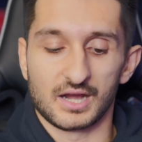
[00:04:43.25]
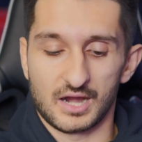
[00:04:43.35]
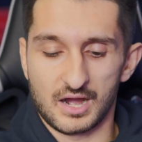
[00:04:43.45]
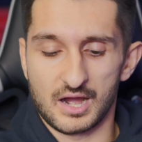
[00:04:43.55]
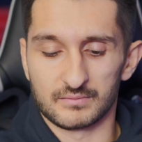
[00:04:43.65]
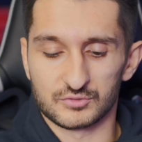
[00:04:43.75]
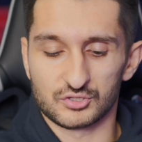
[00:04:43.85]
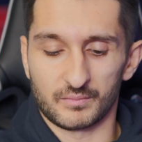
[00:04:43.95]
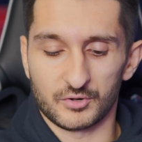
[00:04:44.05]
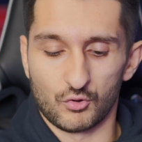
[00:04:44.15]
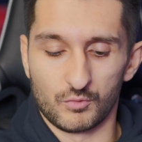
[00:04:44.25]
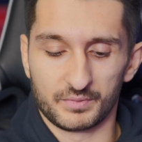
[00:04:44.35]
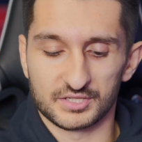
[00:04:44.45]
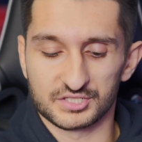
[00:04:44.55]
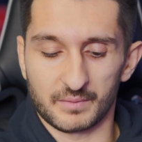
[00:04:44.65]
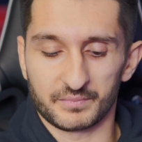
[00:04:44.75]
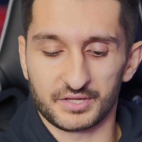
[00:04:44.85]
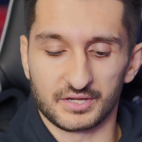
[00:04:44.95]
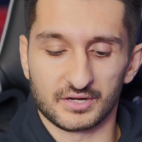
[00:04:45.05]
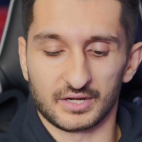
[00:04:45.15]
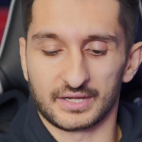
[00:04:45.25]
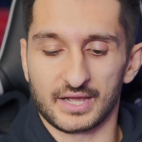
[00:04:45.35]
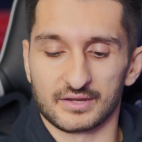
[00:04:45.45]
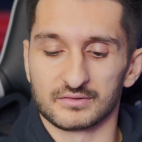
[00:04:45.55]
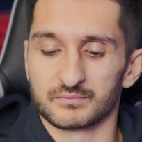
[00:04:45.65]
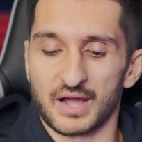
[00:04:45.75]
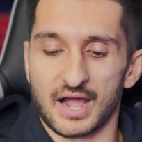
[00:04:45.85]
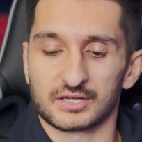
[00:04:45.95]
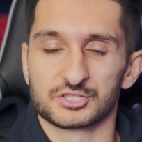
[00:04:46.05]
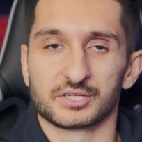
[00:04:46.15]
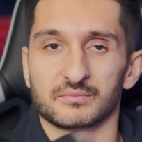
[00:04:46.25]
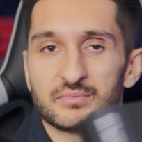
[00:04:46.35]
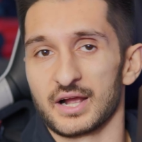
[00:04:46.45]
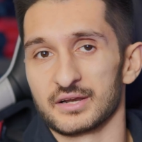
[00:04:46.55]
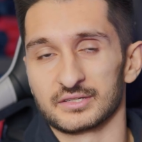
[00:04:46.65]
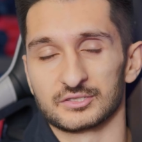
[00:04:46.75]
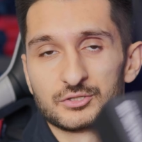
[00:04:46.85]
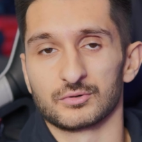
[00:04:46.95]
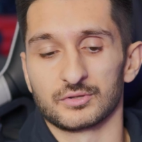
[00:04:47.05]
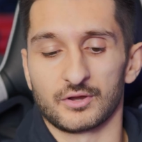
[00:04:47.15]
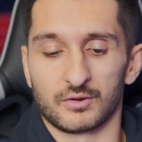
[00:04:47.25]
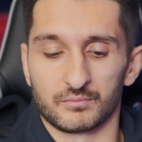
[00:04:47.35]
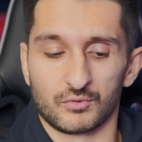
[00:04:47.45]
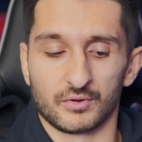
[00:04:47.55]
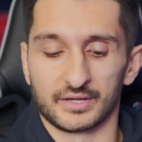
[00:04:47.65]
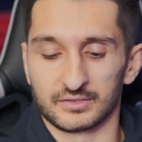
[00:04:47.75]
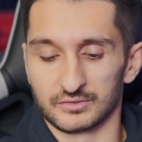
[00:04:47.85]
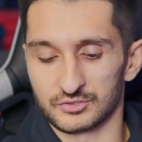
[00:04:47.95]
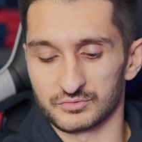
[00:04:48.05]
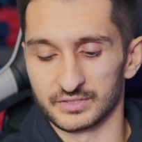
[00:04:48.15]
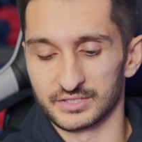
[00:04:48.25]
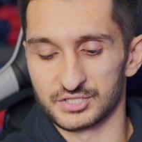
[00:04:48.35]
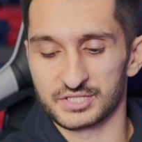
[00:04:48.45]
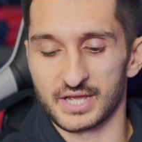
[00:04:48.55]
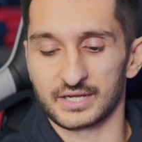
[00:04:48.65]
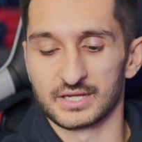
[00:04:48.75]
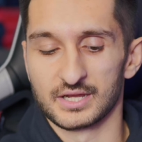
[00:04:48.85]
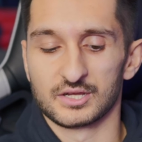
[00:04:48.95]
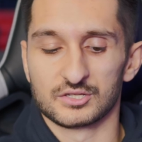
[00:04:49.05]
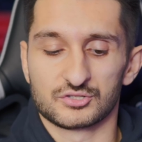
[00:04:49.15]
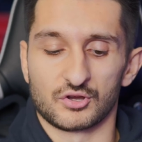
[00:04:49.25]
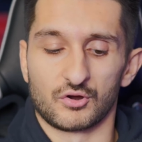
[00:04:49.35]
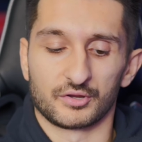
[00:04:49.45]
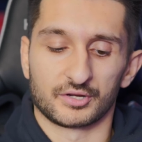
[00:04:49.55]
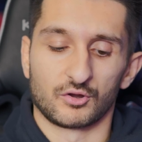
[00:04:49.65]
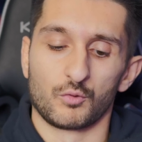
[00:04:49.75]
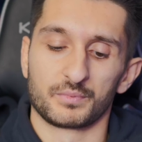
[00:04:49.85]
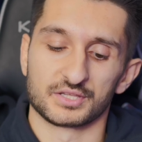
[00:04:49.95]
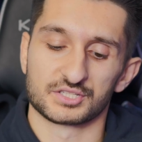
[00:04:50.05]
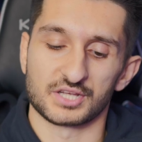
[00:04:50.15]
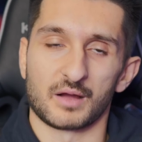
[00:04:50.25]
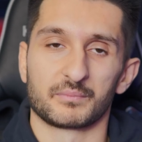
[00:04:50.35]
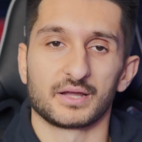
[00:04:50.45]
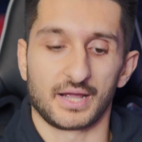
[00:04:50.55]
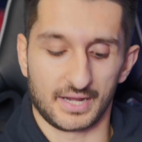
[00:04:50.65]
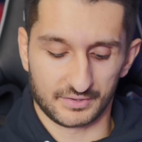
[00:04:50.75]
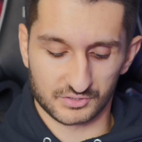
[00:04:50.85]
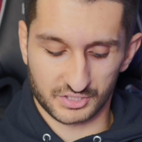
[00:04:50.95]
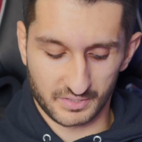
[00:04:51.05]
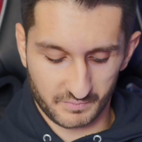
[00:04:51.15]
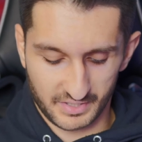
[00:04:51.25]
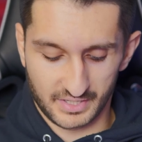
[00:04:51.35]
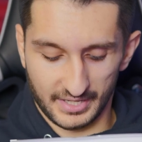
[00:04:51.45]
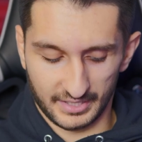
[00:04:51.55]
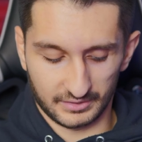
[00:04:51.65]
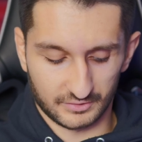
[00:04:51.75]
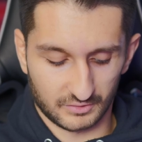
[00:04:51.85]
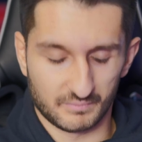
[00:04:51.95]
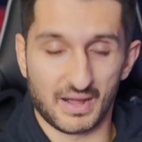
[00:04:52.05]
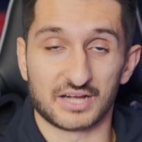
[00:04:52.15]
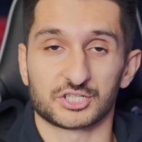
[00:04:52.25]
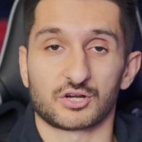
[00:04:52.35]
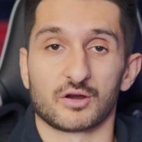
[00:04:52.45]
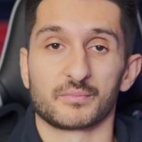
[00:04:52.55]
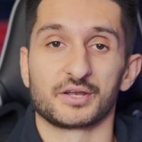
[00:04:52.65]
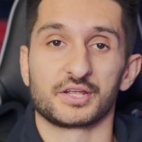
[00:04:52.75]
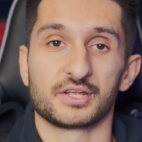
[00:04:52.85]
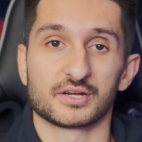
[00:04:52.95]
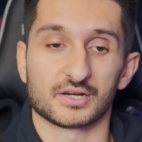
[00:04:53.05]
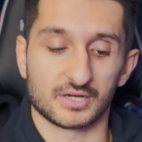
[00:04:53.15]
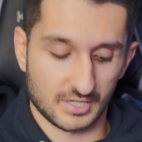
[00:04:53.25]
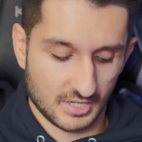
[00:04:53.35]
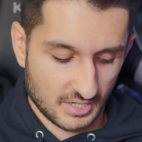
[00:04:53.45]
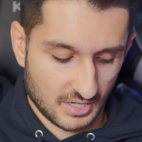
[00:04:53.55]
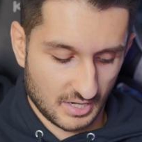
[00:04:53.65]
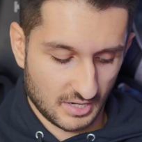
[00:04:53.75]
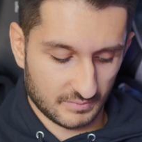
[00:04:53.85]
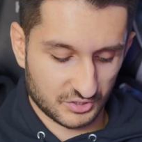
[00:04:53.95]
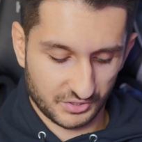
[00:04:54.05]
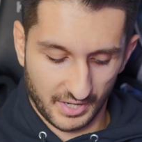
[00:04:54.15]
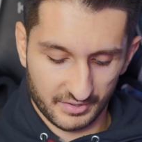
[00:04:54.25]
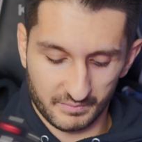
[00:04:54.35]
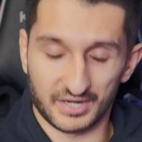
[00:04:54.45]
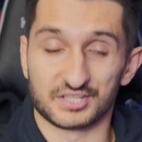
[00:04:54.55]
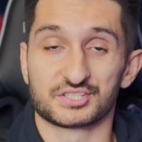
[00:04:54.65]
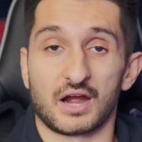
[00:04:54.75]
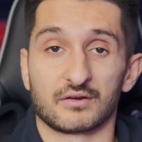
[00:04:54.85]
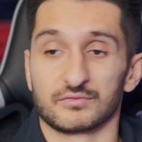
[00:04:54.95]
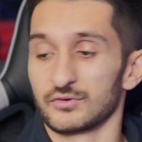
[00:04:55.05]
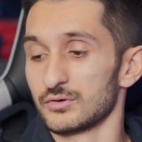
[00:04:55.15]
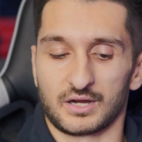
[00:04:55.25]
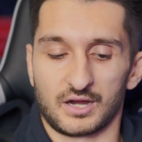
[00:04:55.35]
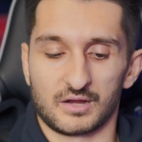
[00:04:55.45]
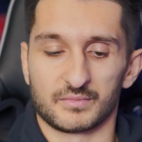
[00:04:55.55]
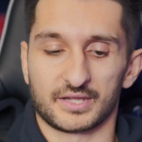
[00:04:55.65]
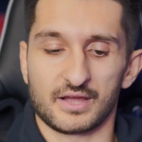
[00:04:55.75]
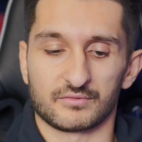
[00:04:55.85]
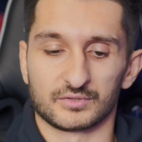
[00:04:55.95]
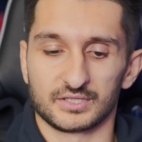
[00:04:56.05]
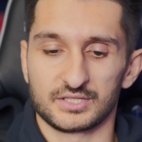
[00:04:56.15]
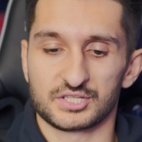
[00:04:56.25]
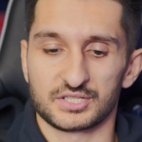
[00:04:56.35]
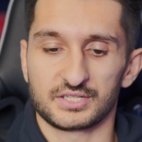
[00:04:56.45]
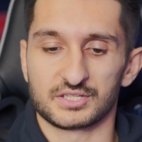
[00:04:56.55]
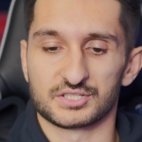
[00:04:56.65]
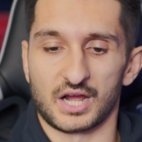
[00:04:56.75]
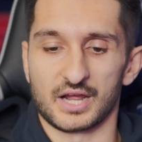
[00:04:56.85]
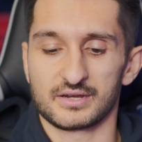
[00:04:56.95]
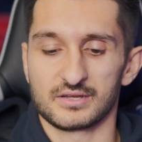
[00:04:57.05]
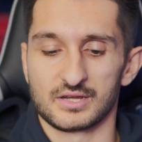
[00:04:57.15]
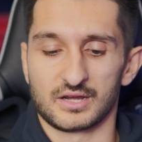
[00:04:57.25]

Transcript: So I'm going to open this up here. Again, packaging, branding, totally on point. Looks really sick. So you're going to open this up, and there's going to be a little magic arm in here, surrounded by styrofoam. Again, really sleek design.